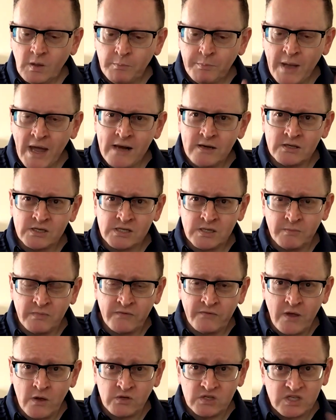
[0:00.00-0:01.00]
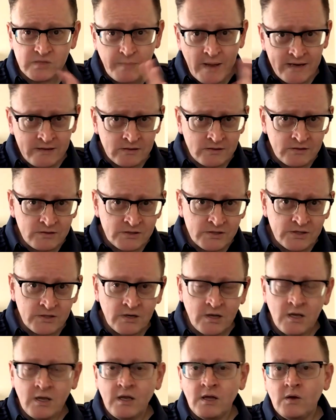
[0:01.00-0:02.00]
balance some of those
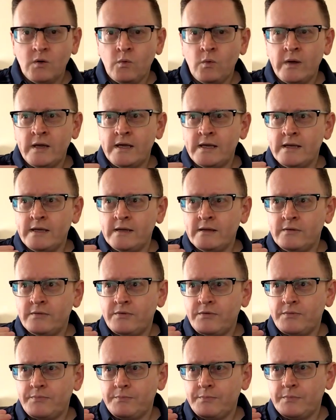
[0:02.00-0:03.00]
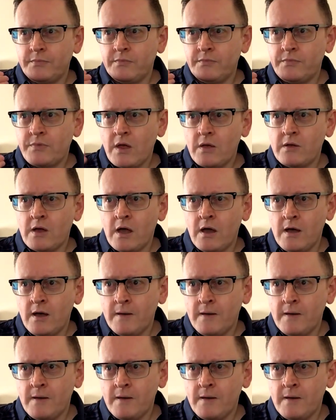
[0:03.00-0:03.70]
spenders with the